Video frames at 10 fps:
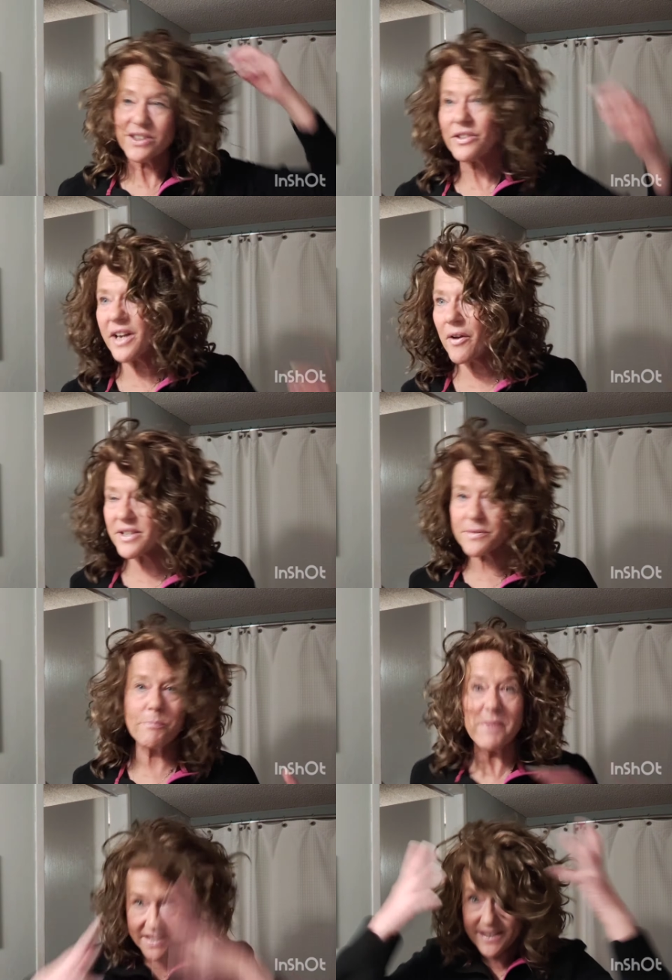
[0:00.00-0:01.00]
So now it's
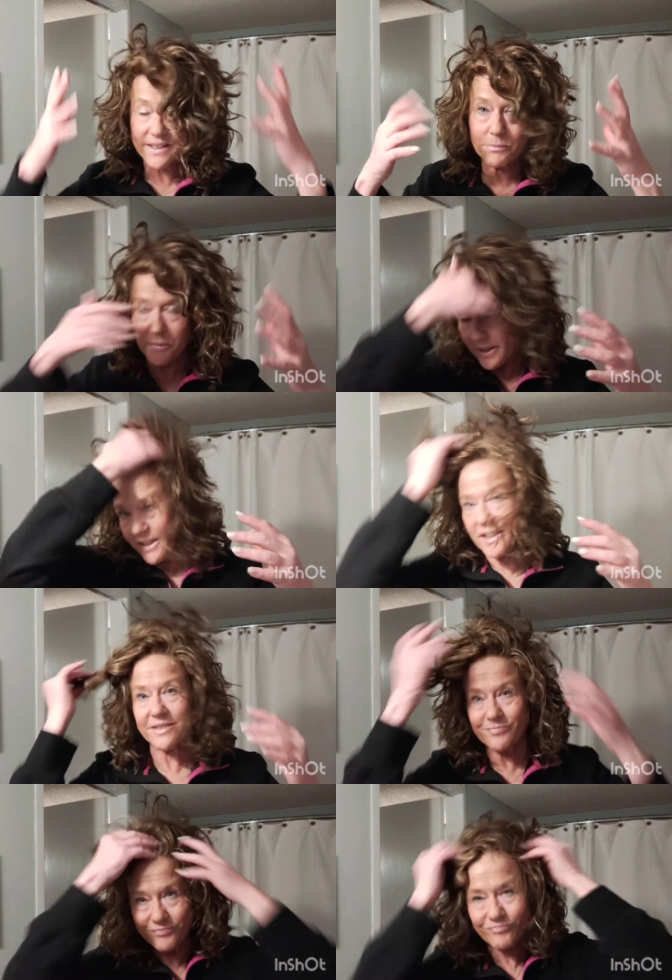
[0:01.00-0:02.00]
misted pretty
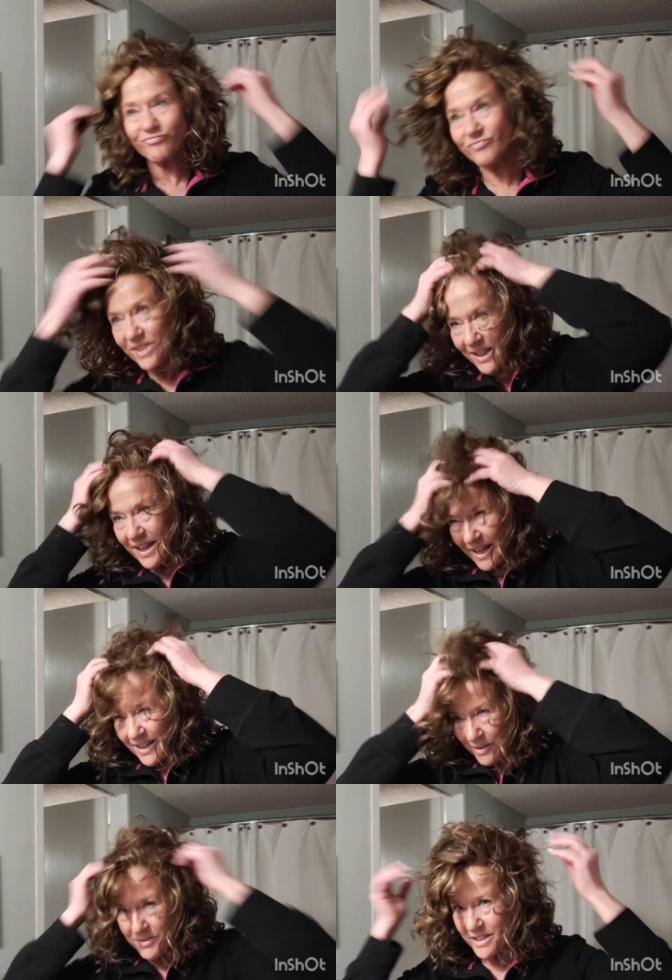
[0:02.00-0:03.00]
good.
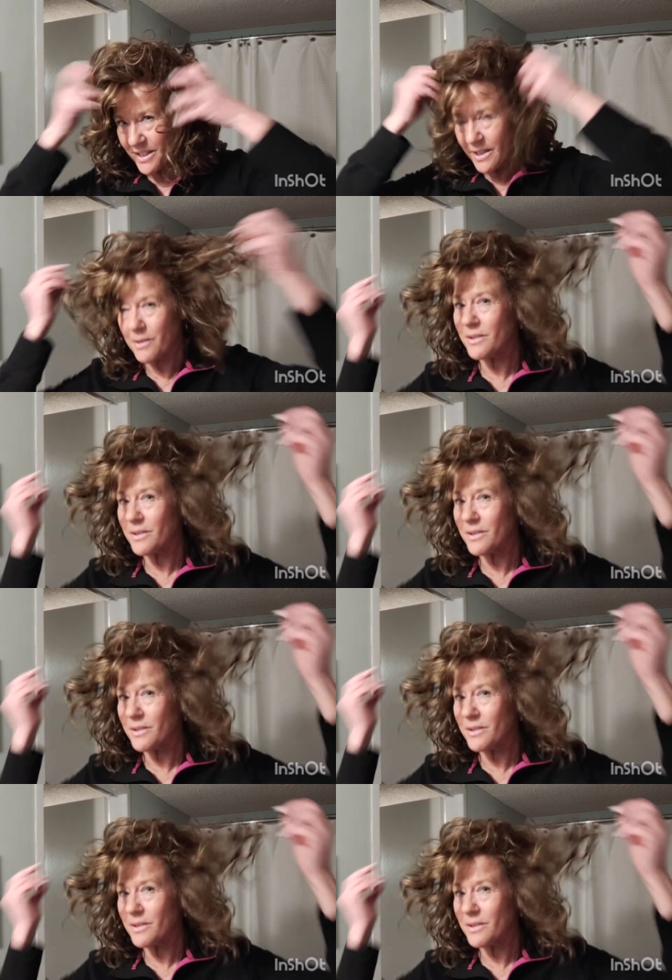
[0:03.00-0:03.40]
And I'm just going